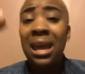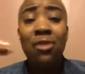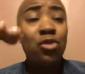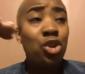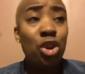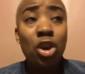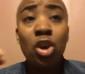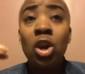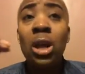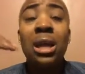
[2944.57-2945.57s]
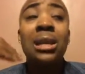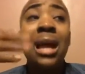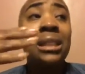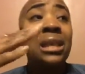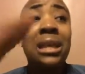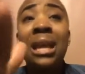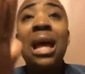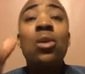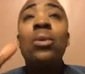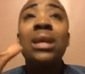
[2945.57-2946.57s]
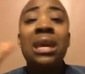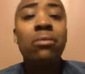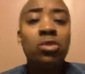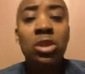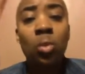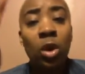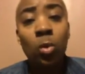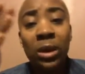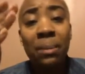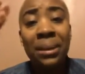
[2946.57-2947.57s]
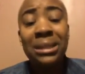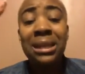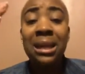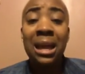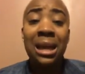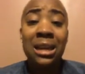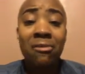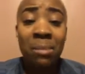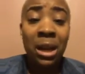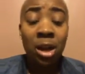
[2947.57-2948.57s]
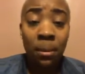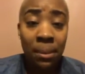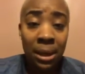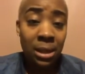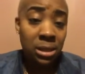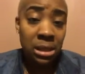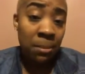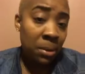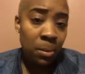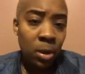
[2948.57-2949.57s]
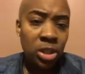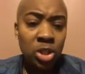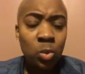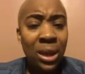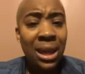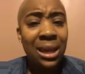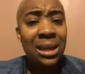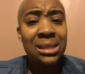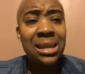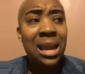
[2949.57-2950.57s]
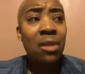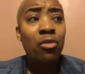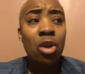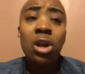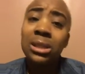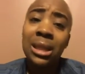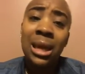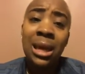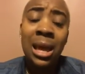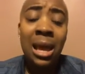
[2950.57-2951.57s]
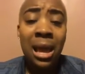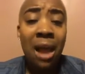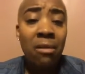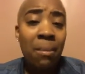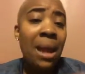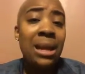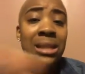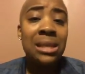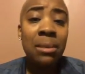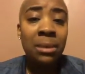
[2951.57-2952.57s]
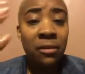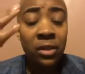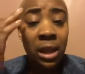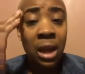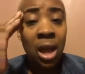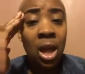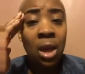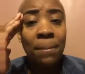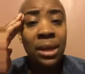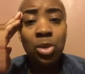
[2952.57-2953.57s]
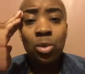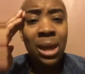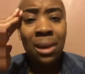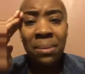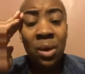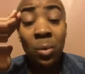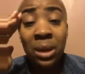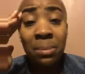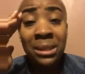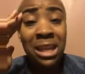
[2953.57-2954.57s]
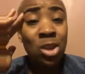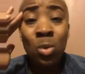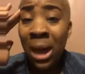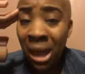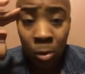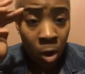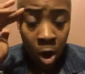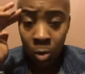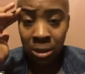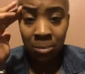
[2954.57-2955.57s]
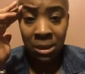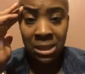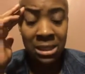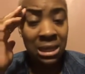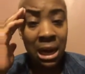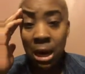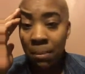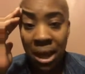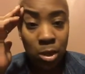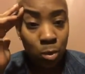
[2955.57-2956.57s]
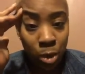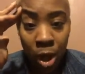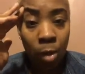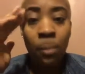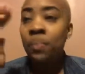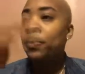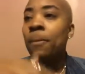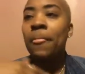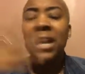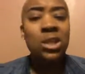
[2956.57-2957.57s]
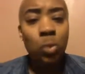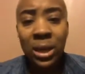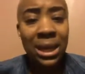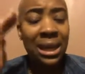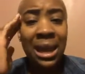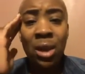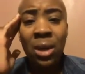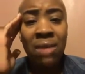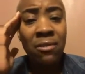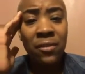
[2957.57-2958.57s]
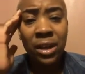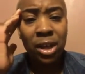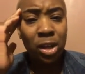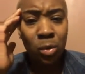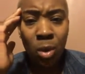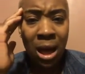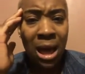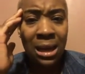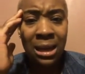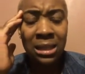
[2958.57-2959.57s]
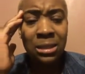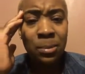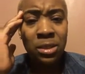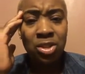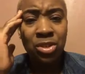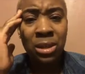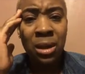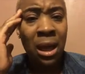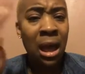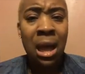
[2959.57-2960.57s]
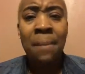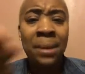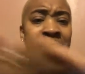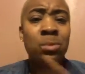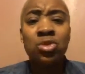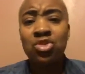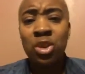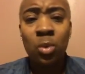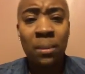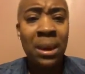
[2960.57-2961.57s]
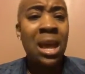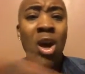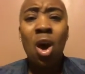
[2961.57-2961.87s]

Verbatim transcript: If you're not the, and I don't want to keep using the word weak bitch in a negative manner, but some people are just weak and it's not a wrong thing. Everybody needs uplifting. But you can't be a weak bitch and you hang with all weak bitches and everybody you know is weak and they don't have a fucking clue on how a nigga's supposed to treat a how a man's supposed to treat a woman.